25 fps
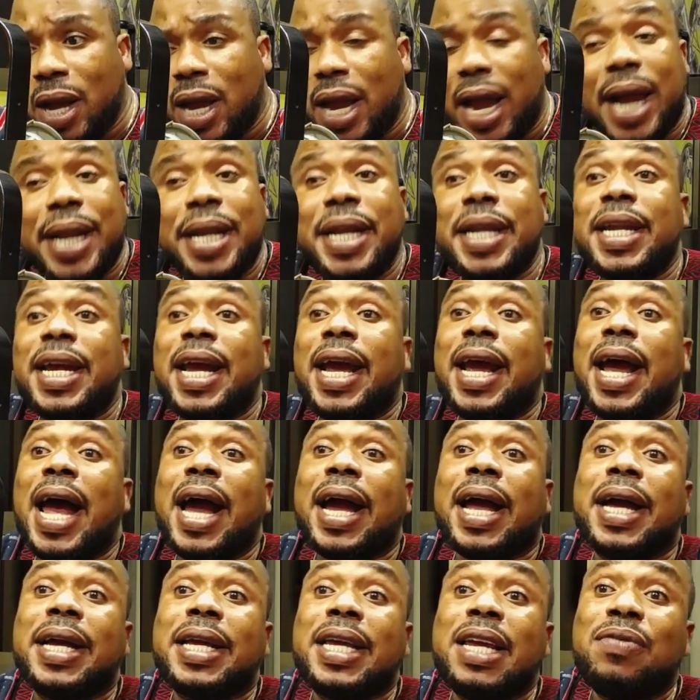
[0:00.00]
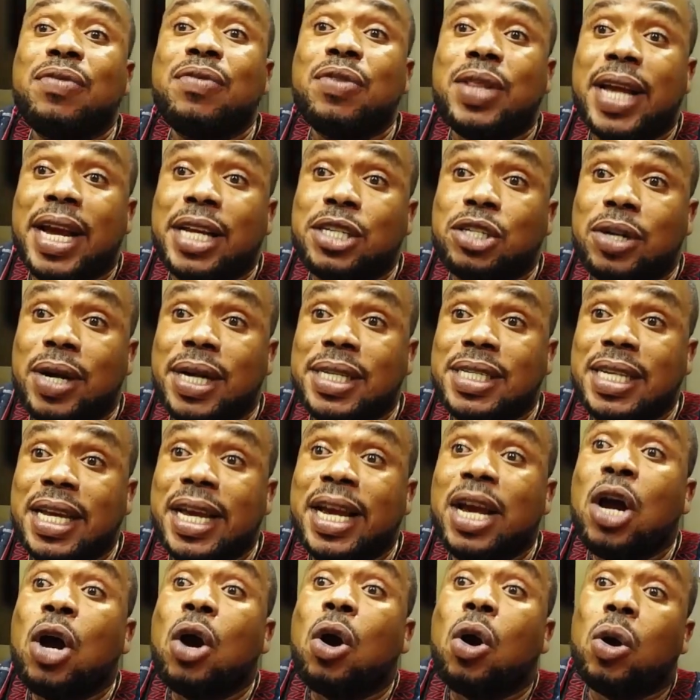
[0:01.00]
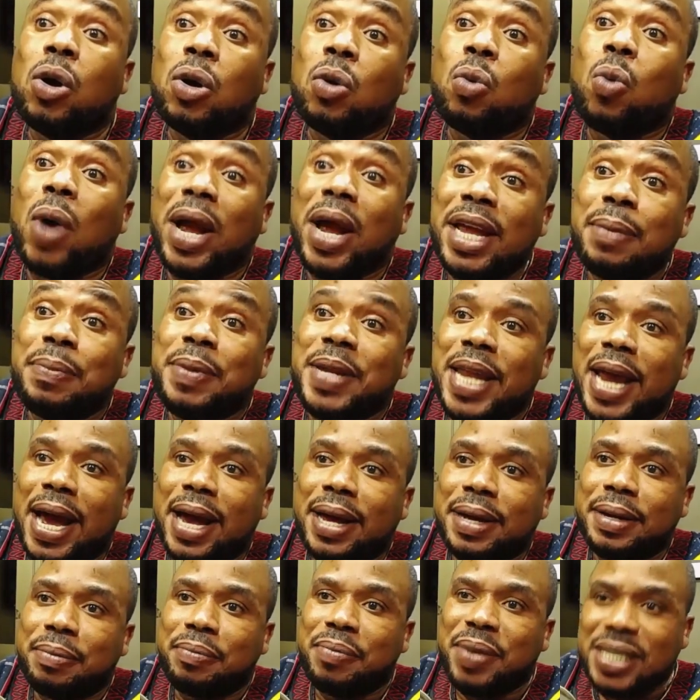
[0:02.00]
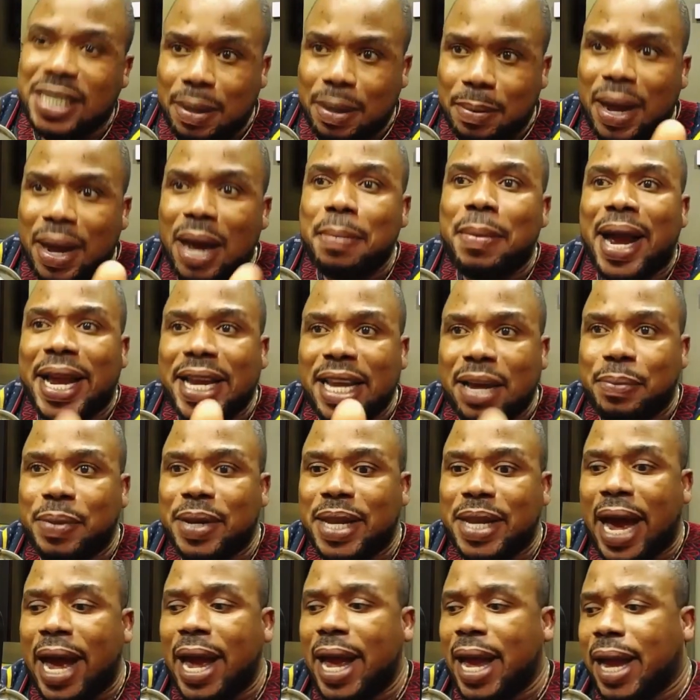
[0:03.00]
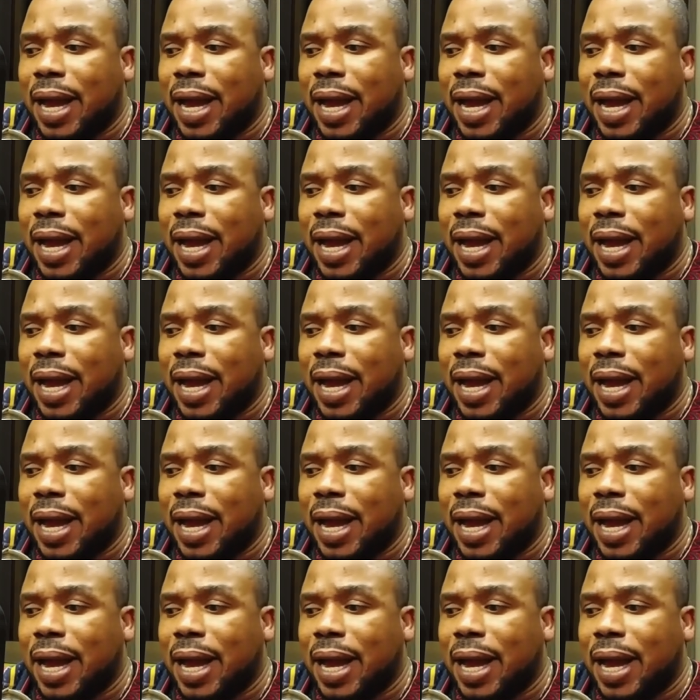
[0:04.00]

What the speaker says: And here, I can give you the assurance, President Mahama, Yebida.